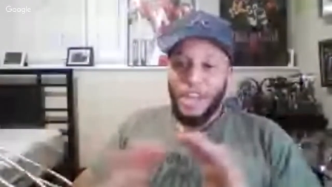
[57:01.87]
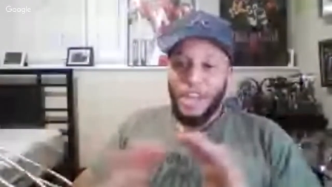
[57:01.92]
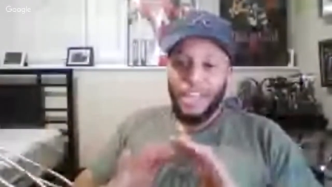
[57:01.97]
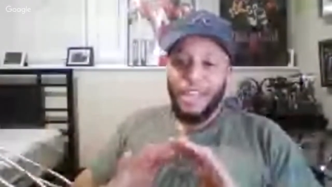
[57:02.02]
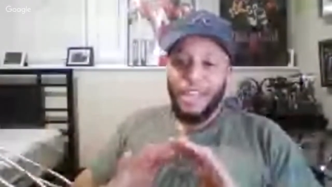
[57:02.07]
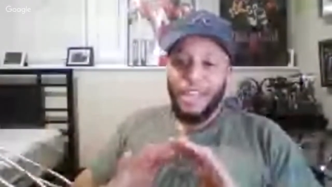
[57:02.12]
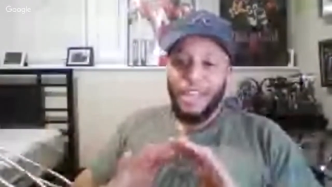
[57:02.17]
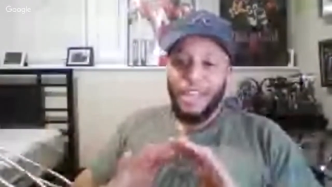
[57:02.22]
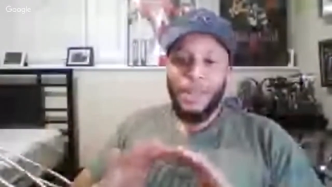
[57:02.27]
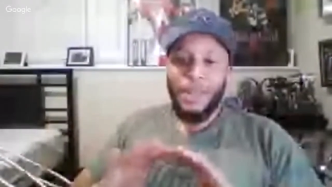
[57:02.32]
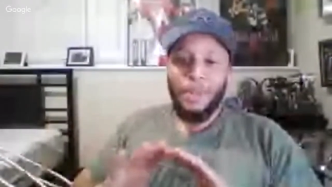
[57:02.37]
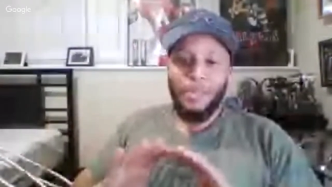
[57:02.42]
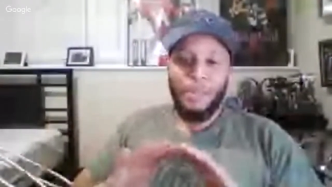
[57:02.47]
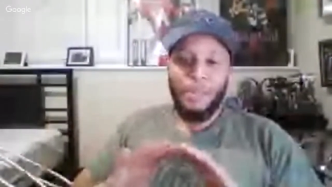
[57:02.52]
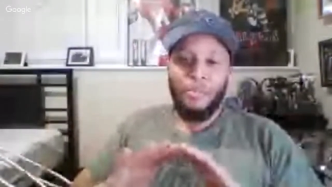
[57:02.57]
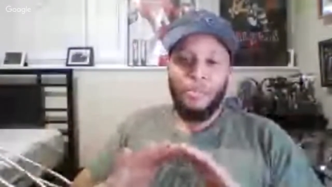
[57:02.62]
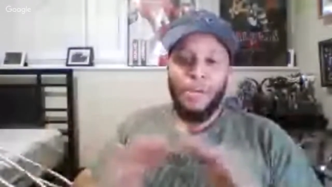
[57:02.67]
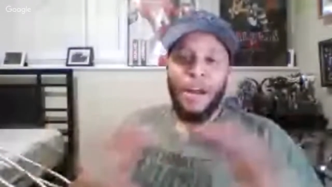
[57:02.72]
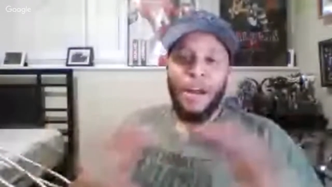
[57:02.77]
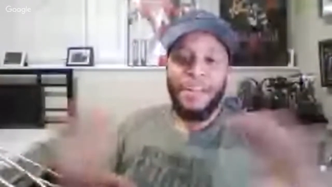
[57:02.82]

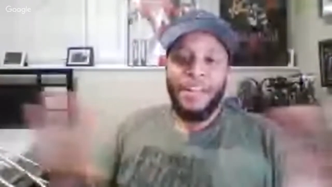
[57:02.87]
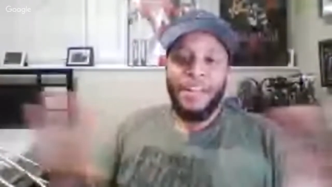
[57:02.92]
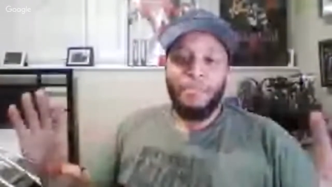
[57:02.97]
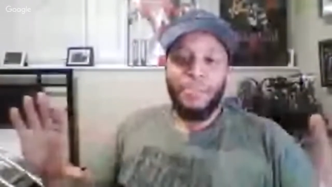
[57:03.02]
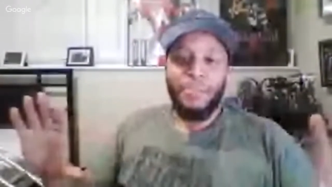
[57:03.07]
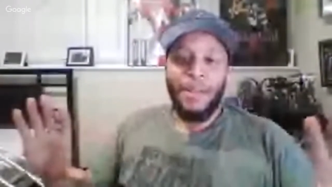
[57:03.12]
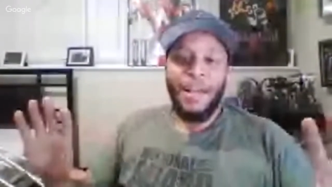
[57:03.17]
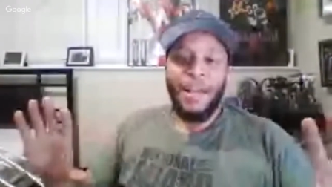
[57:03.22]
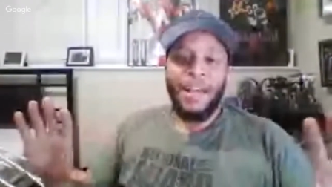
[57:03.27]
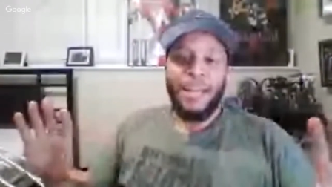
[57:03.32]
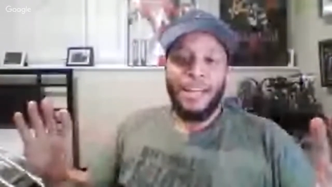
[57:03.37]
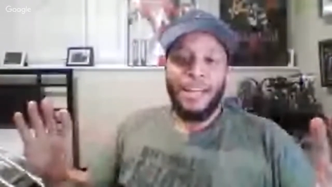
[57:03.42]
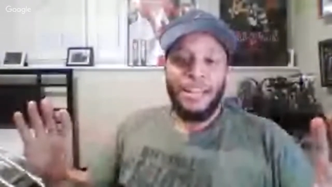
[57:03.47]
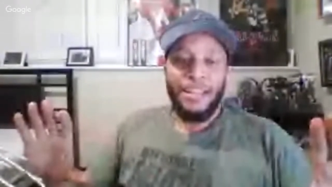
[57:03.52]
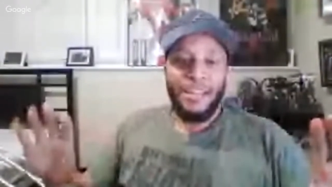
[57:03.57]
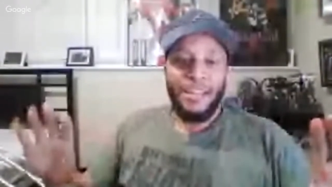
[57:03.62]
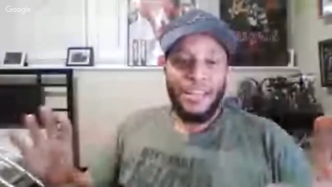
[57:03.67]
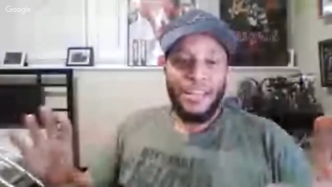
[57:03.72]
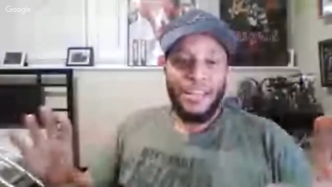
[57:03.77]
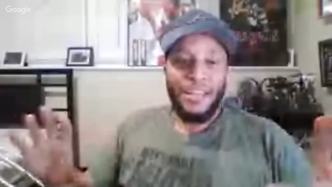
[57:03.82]
LeBron didn't play
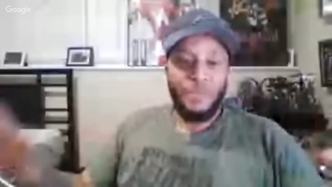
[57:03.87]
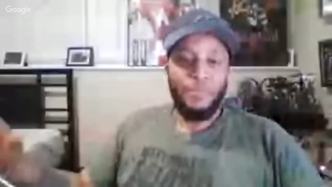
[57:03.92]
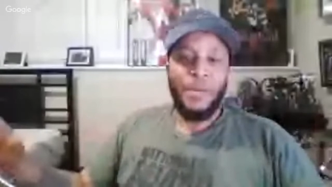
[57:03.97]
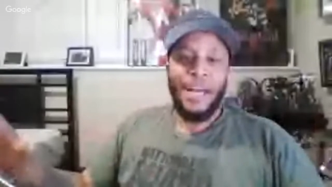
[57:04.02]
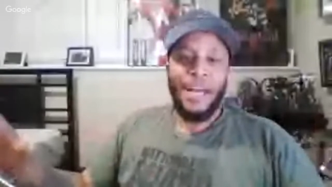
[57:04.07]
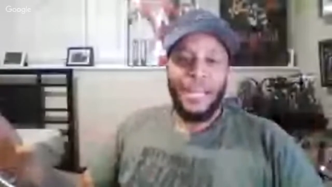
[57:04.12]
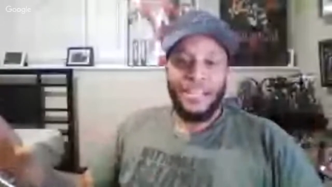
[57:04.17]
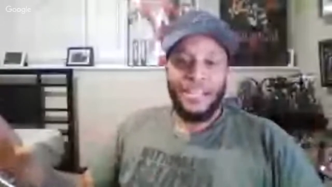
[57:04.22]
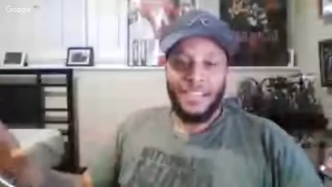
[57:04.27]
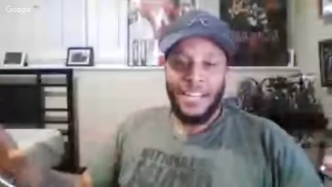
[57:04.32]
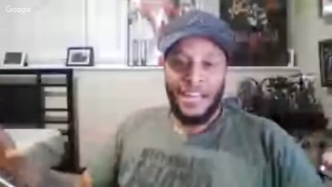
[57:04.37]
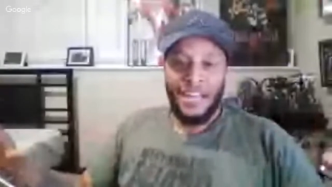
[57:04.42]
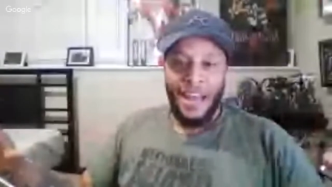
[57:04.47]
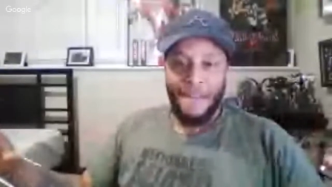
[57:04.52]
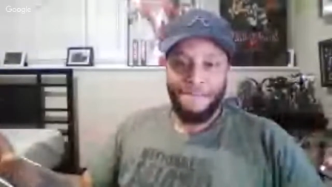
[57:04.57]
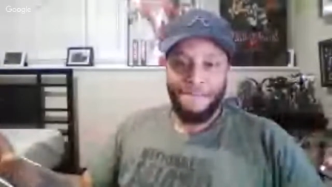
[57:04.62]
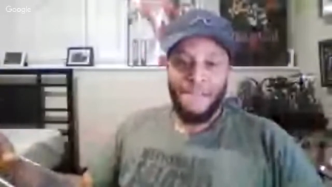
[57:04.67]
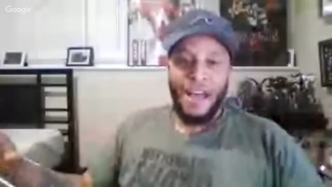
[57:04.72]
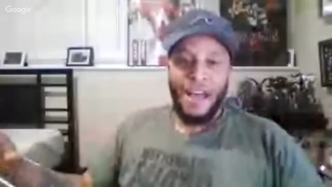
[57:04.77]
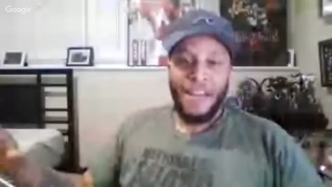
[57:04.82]
his best in
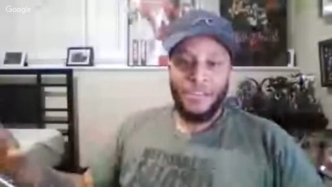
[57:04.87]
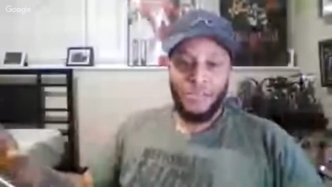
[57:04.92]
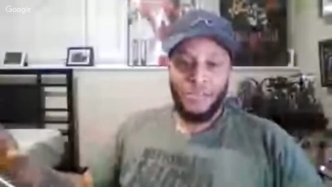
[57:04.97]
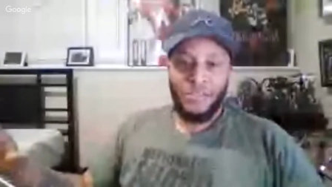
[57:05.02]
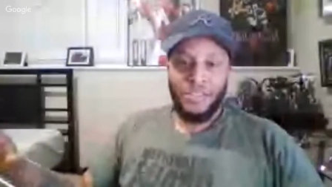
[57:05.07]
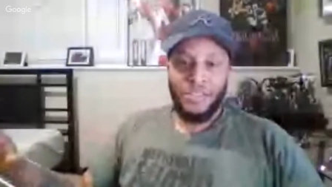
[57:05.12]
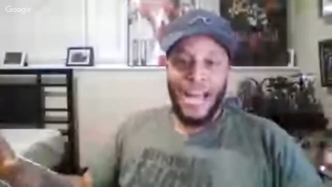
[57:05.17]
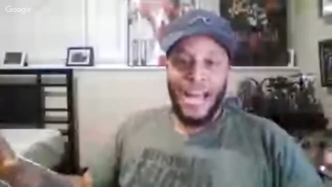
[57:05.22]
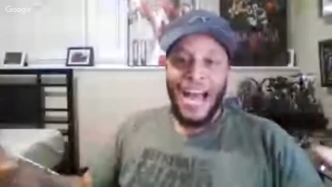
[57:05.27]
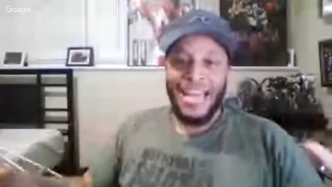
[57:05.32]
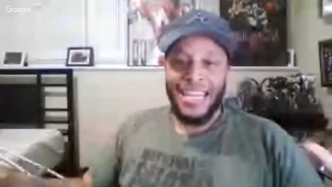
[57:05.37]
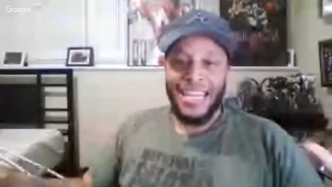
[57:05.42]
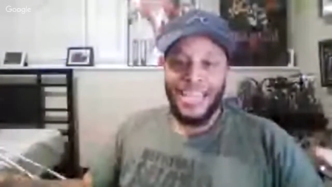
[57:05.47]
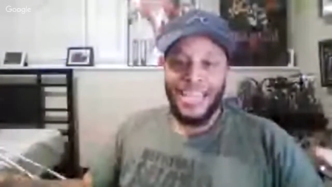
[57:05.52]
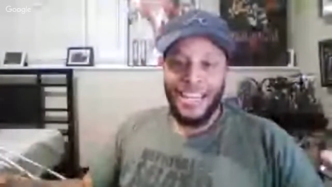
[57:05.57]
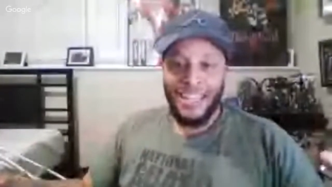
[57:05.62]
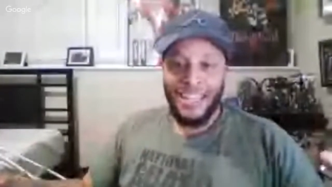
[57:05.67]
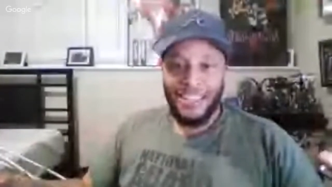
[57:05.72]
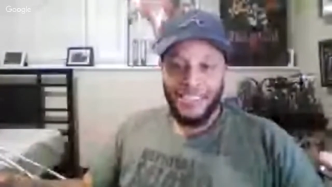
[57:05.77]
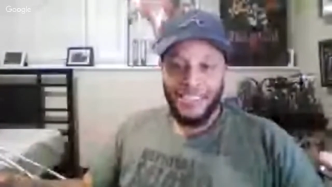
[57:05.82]
that finals. I get
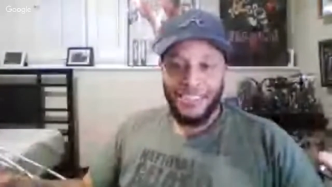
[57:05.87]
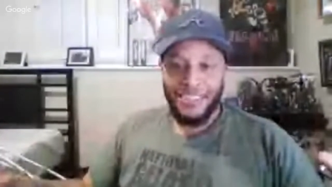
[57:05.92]
it.